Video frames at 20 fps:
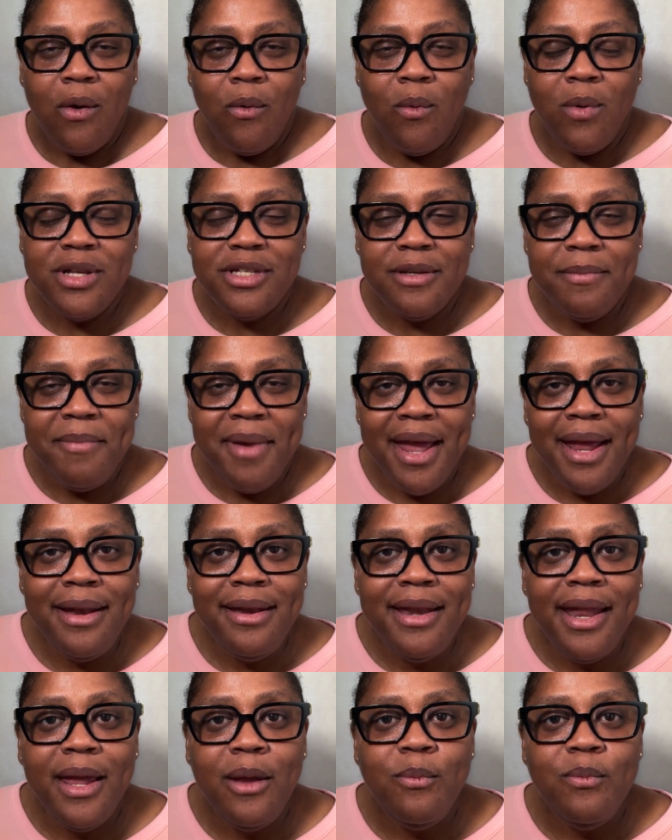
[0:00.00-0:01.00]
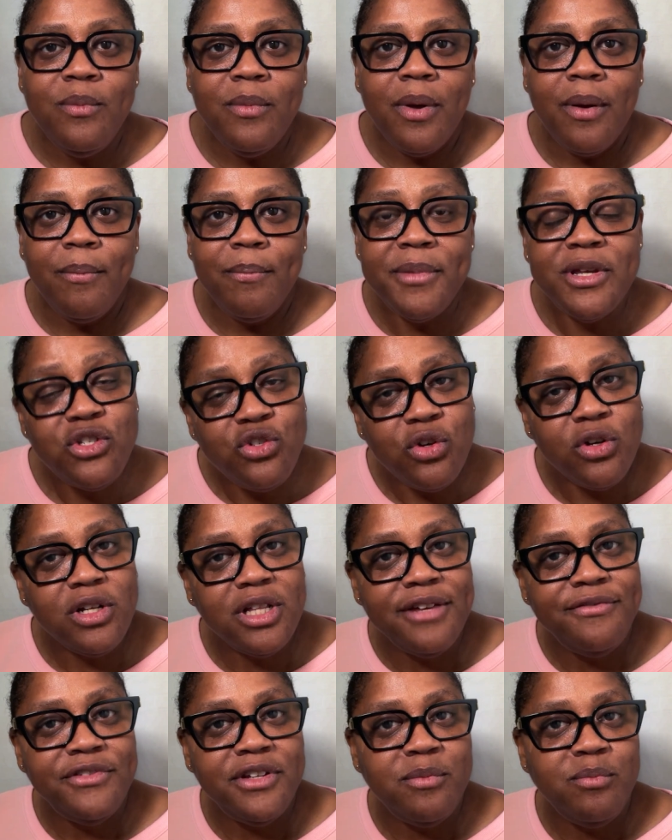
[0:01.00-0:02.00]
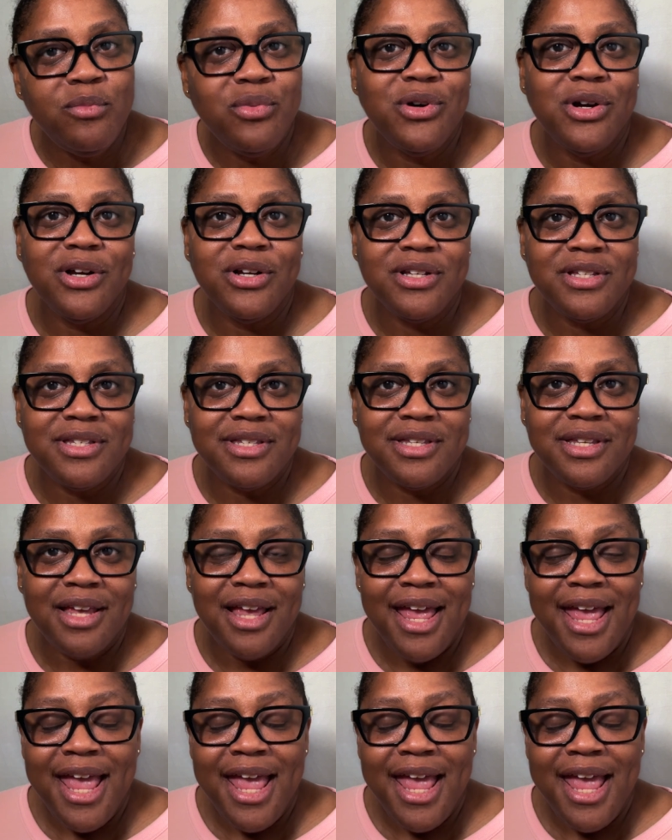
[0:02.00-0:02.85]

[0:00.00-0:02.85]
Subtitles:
was a man named Mr. Clifton Brooks.